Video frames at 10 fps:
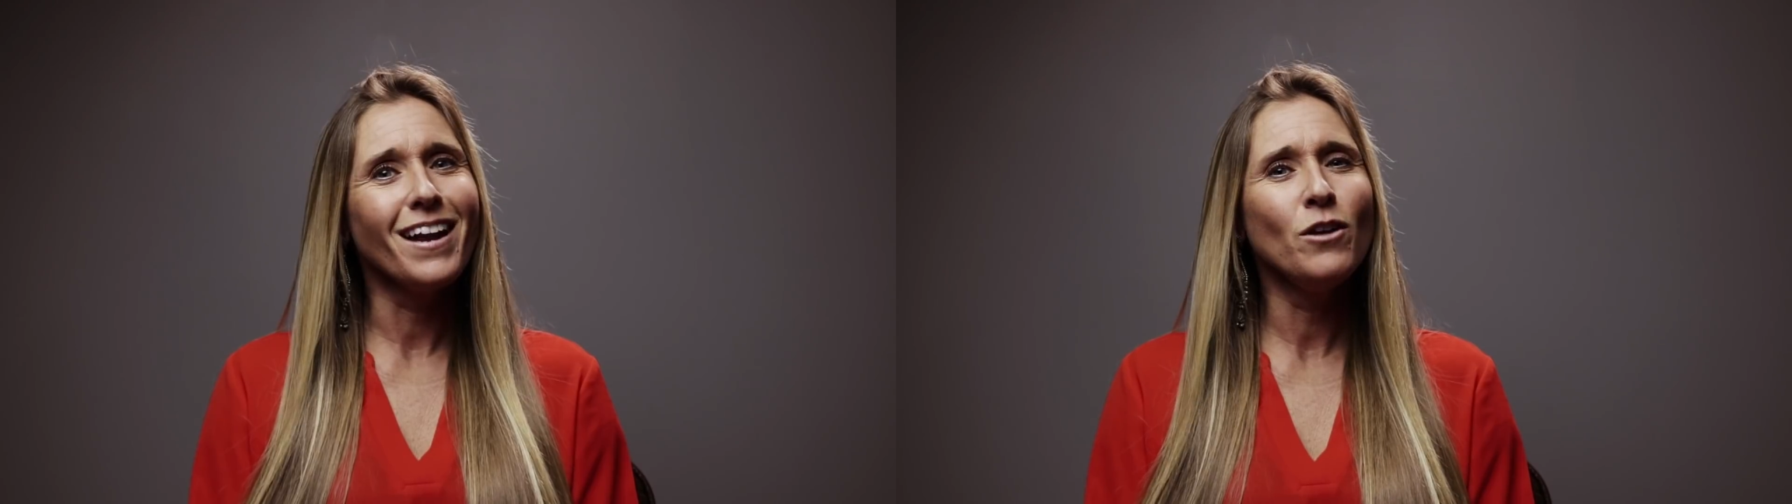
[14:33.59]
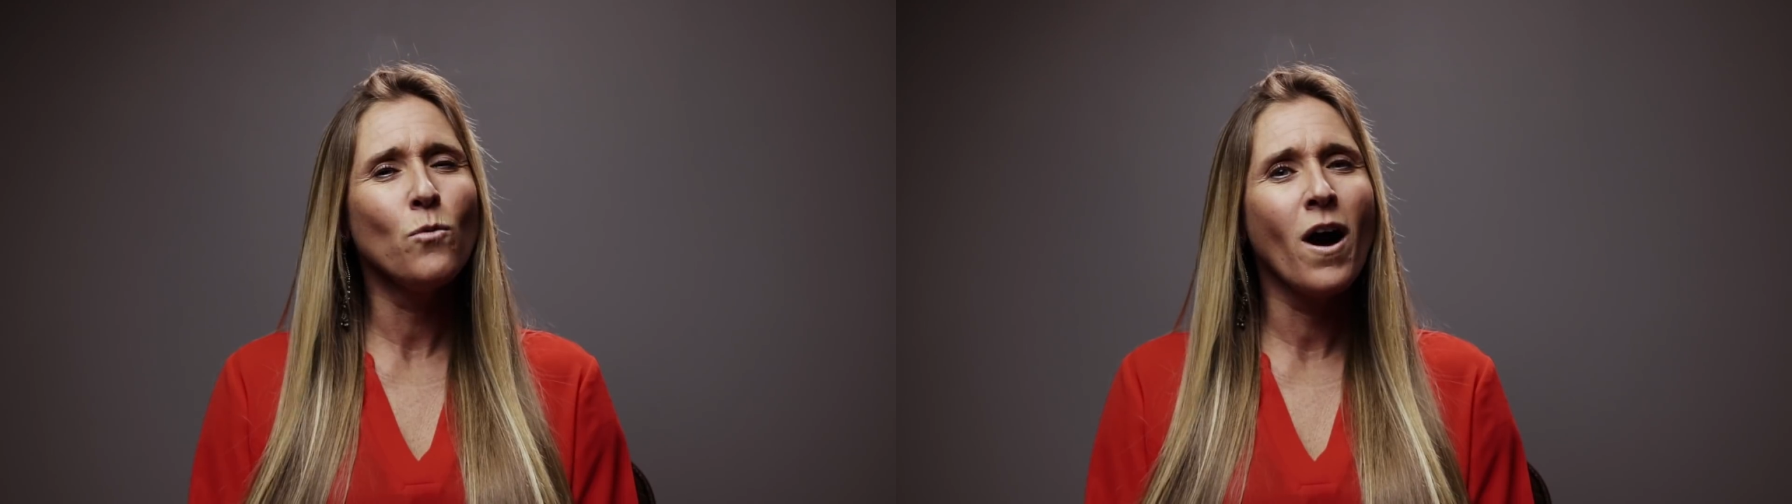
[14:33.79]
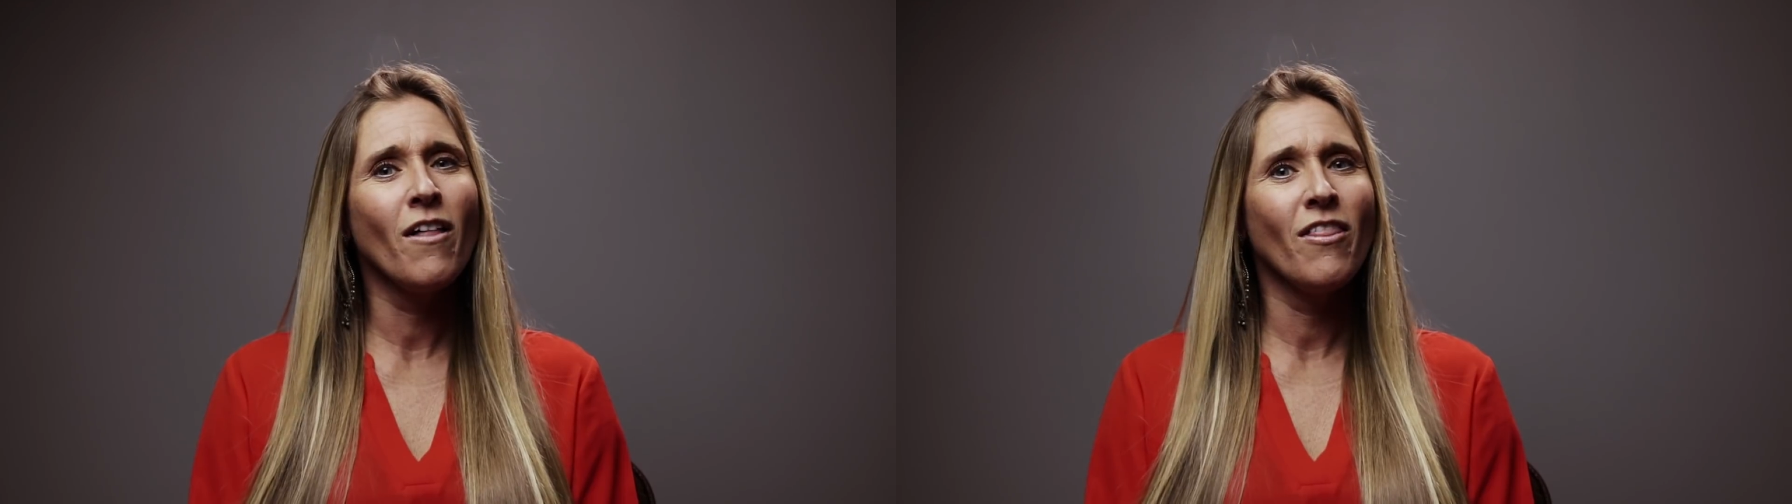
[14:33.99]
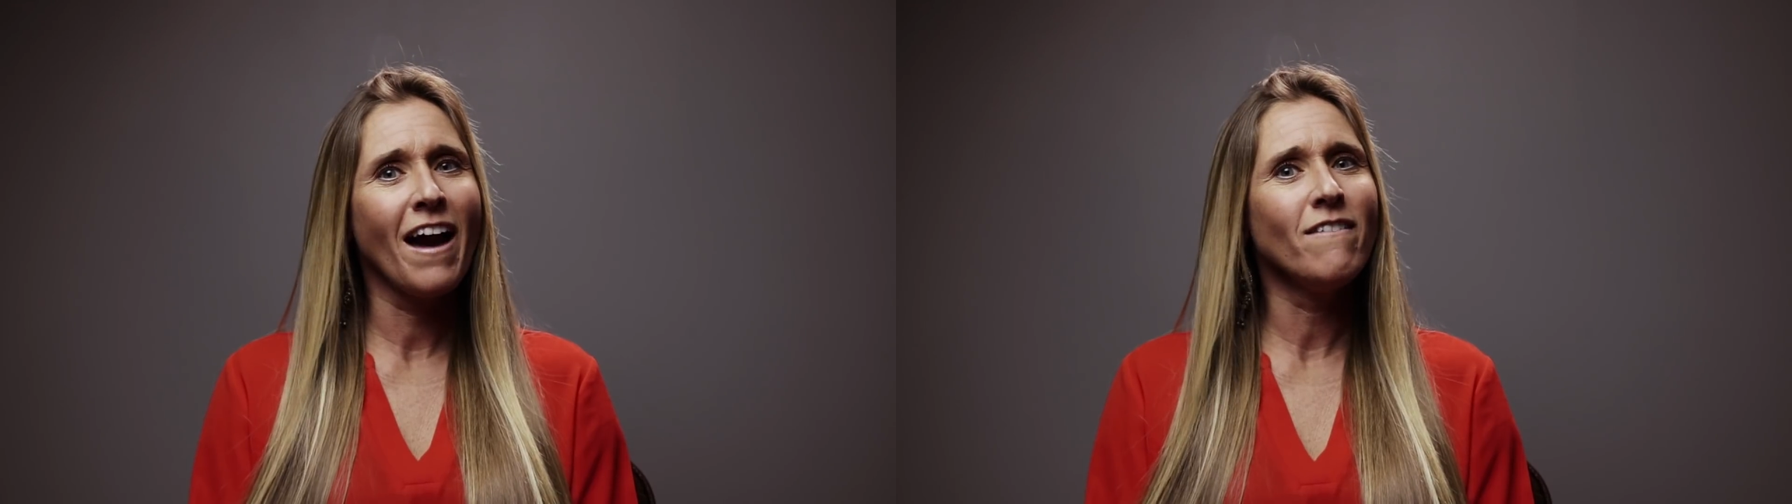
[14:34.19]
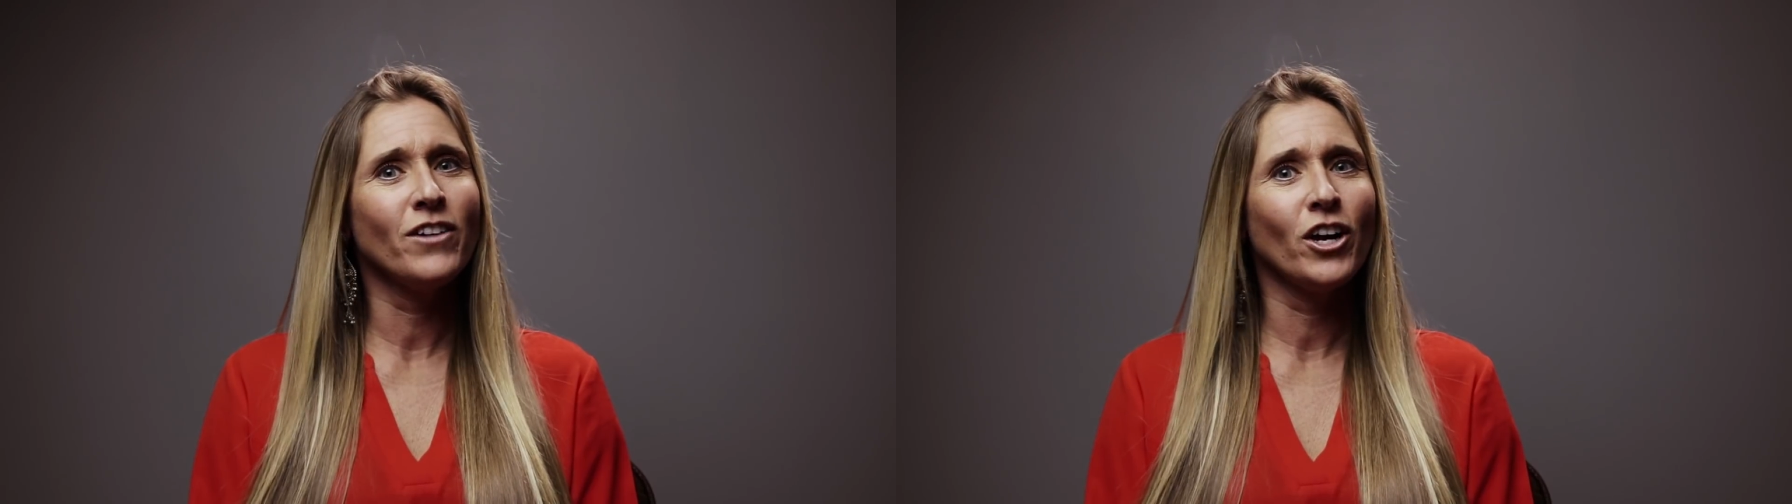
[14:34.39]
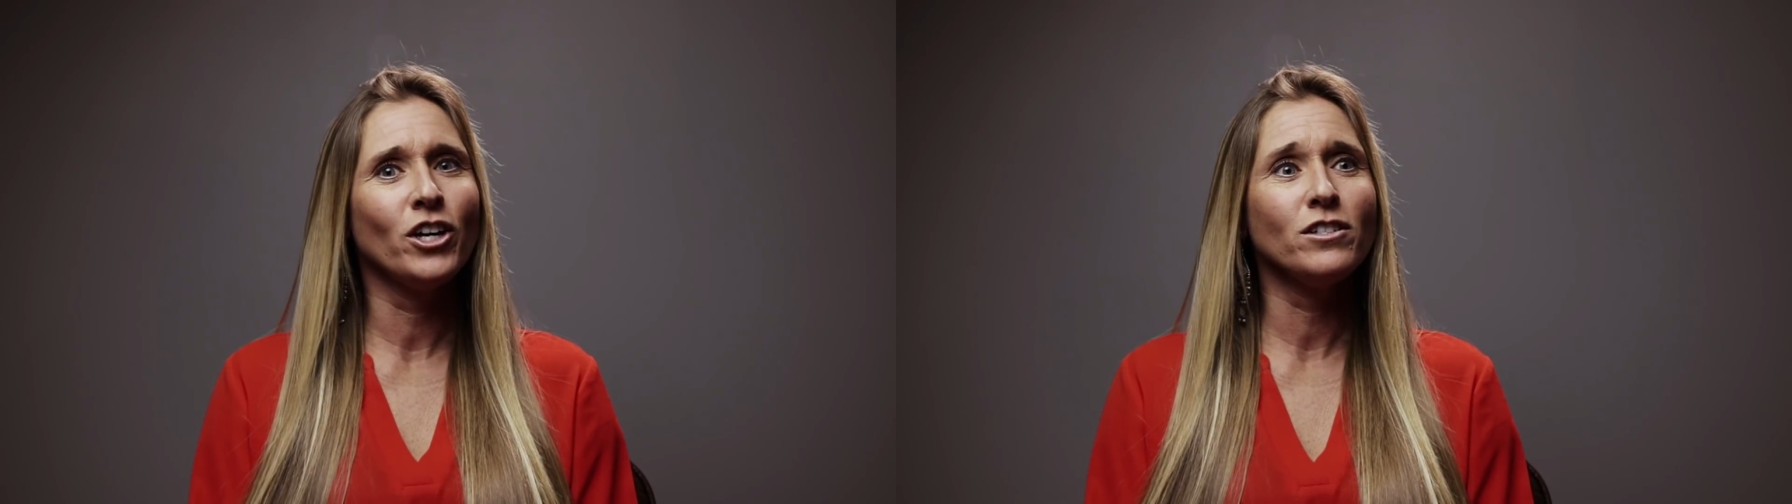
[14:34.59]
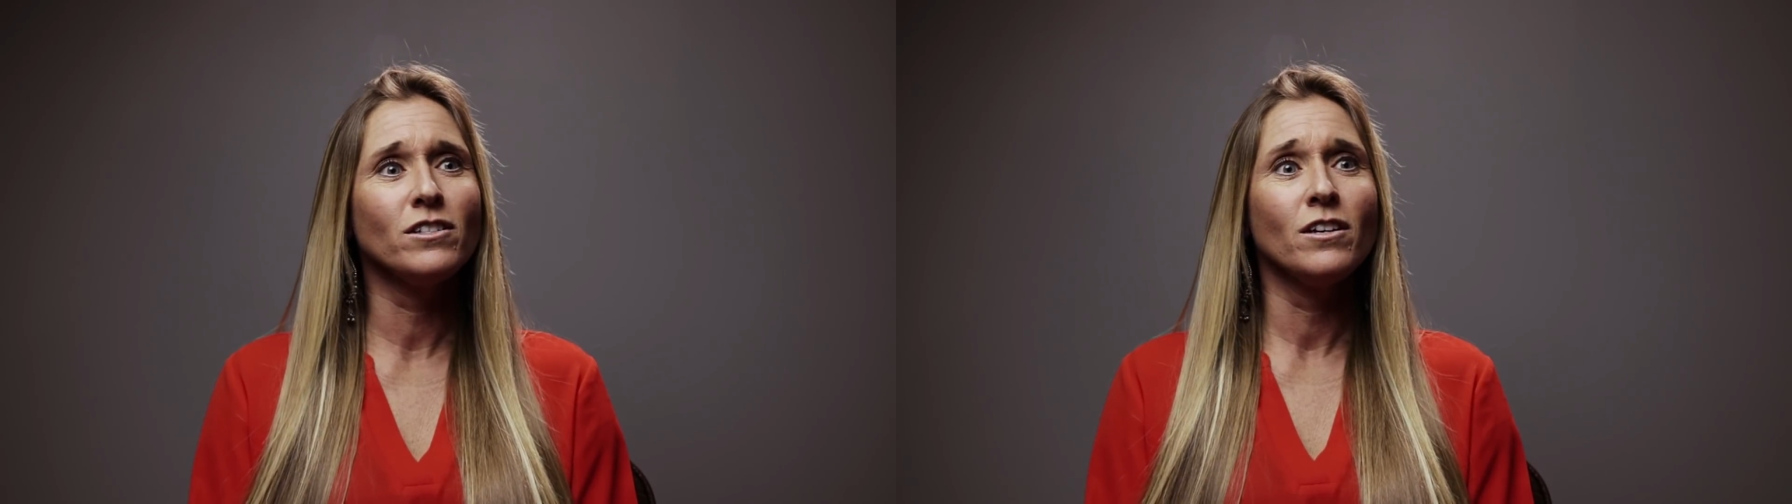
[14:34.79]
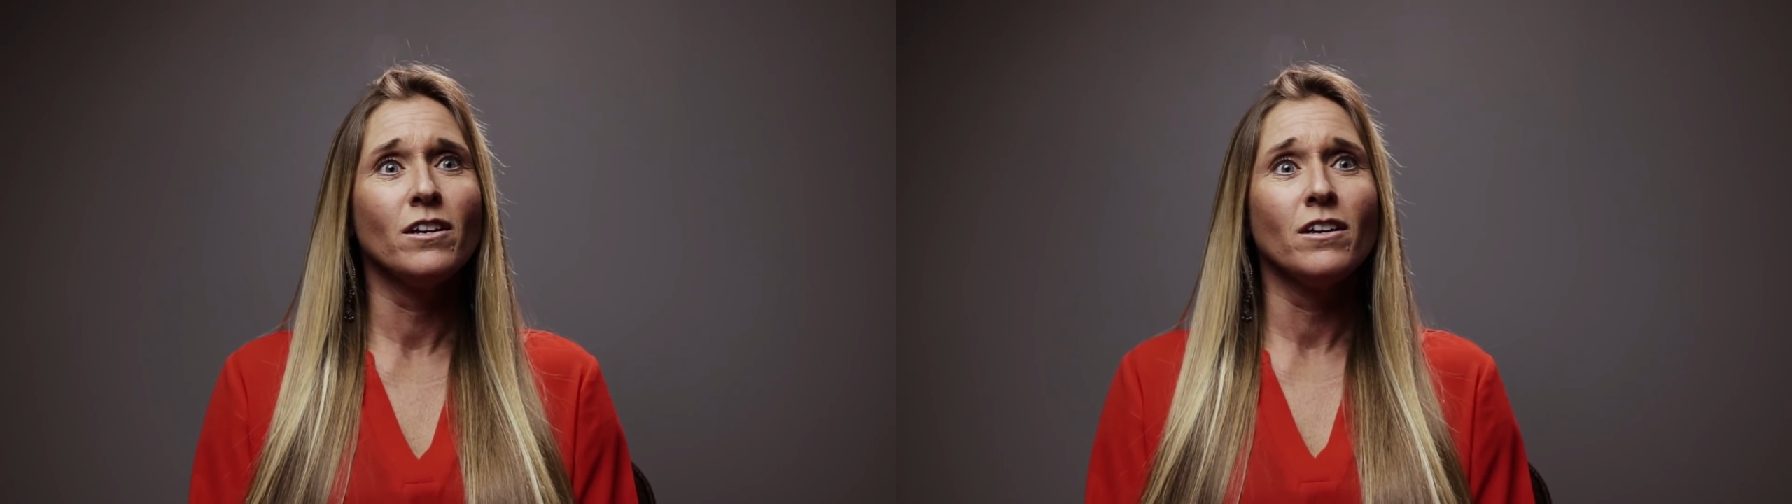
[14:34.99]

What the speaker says: And while that verse